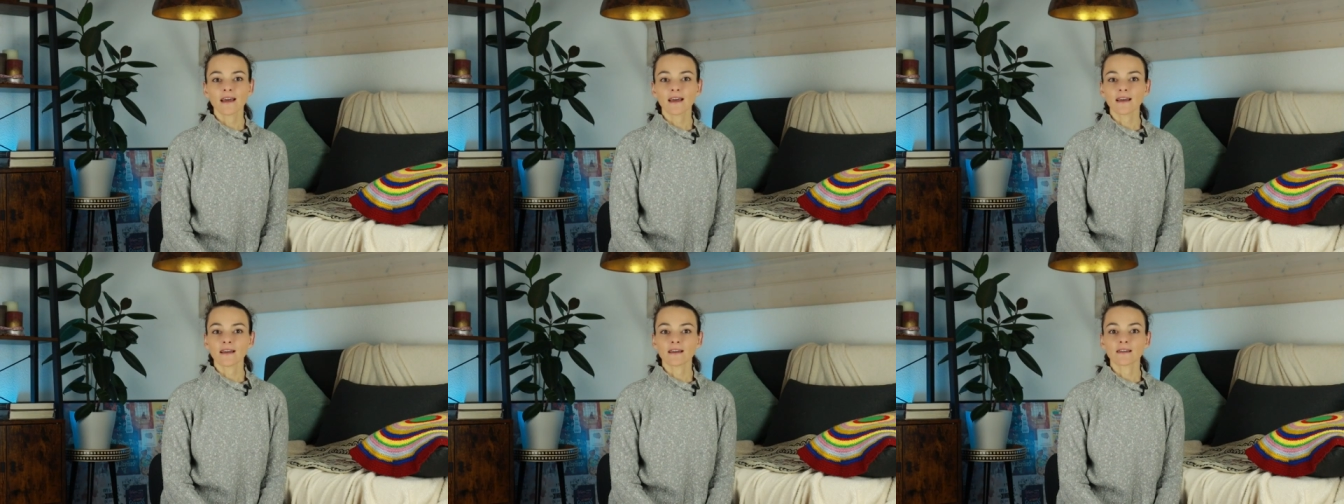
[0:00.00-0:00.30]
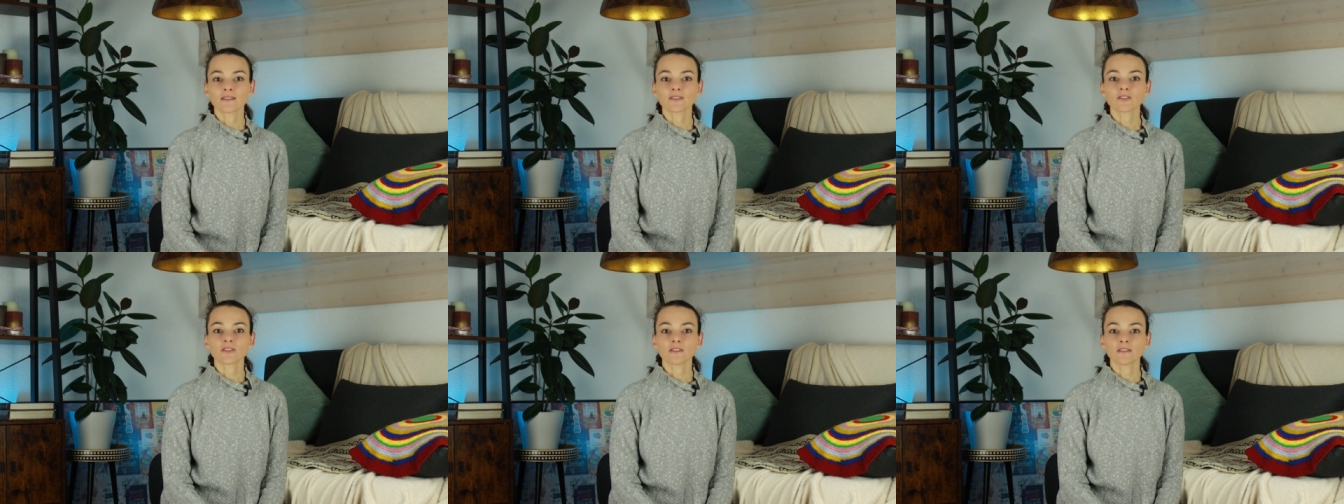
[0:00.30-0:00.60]

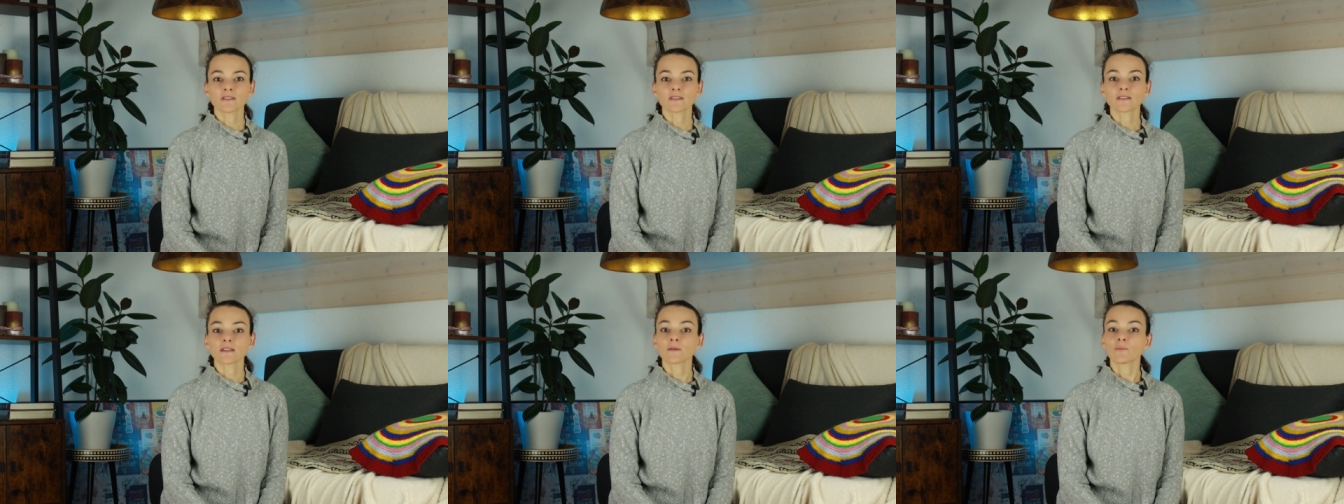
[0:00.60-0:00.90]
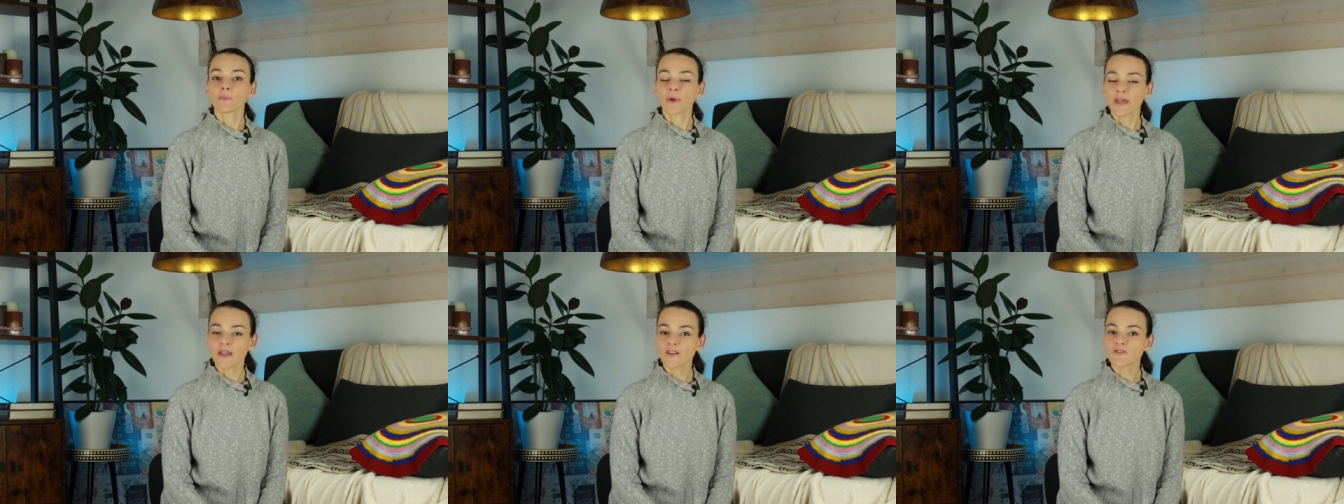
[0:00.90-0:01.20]
and it's a
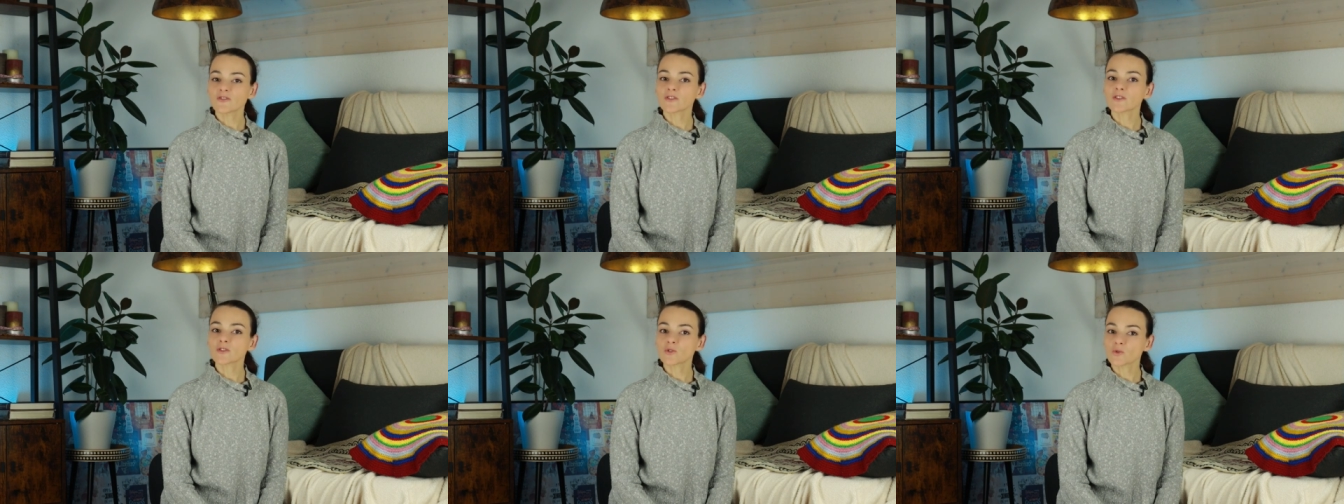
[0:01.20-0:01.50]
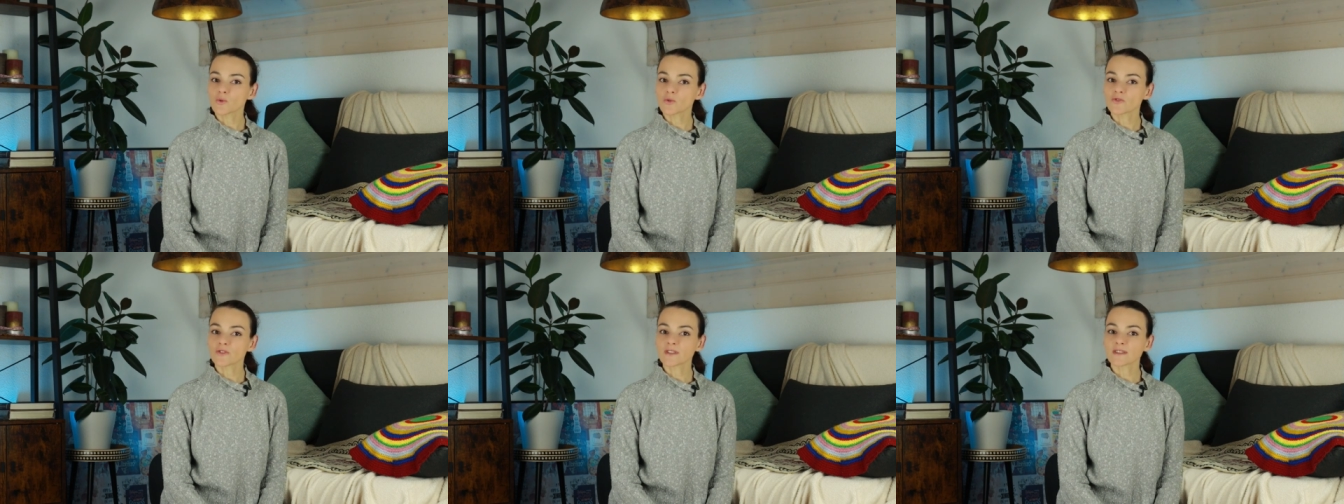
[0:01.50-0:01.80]
major
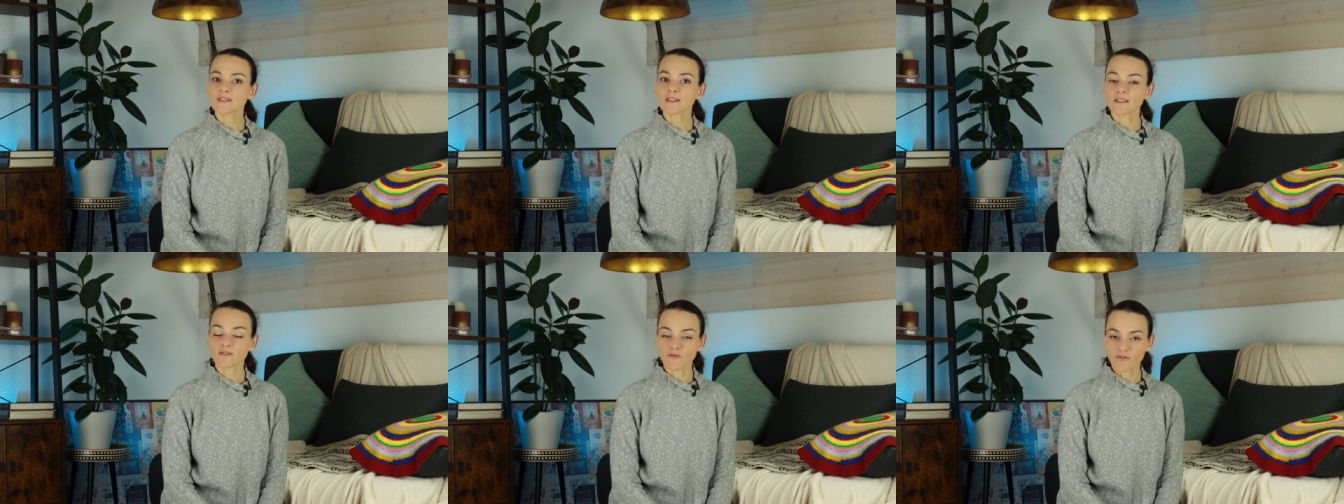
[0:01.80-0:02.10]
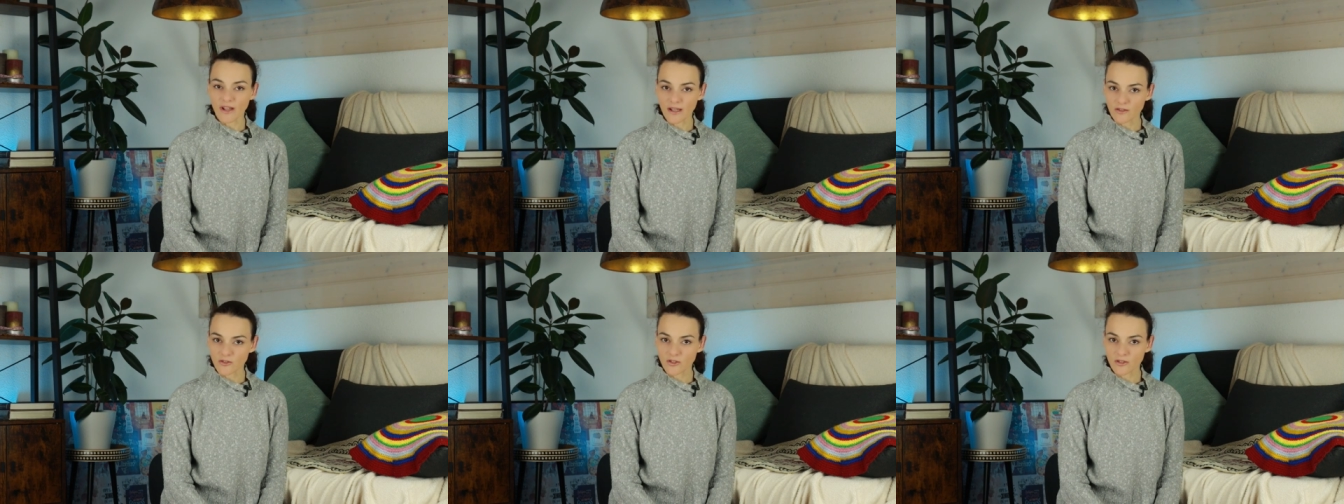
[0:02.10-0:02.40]
tourist
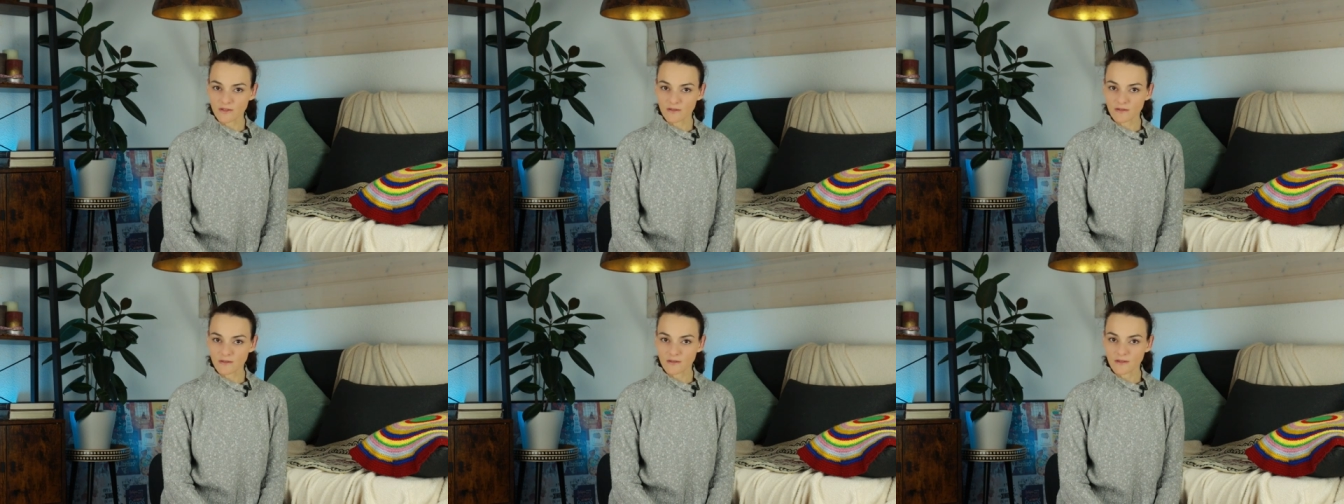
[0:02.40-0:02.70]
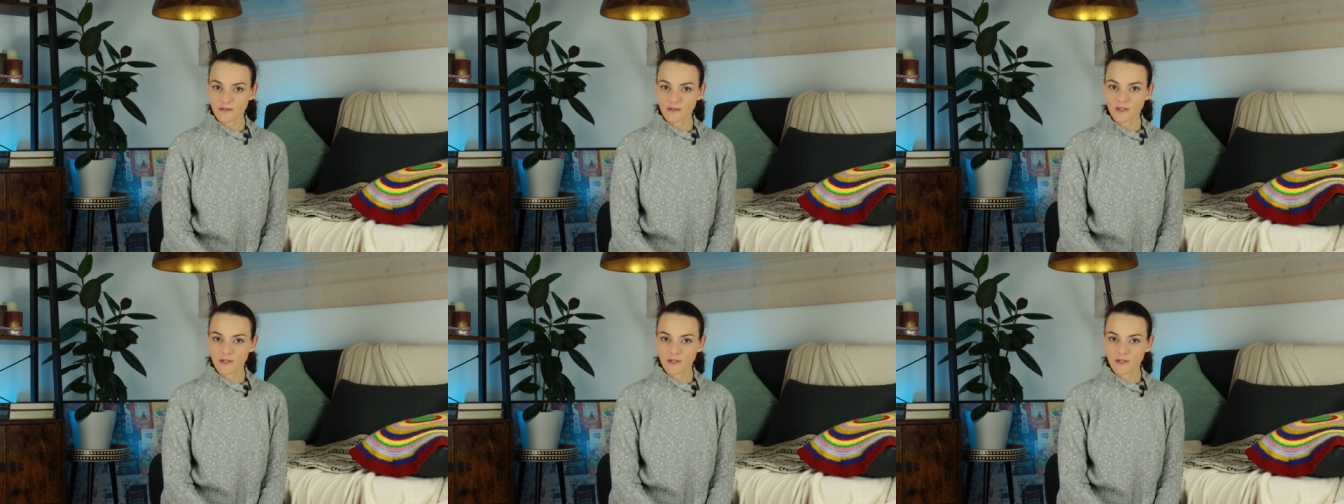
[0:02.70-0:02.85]
attraction.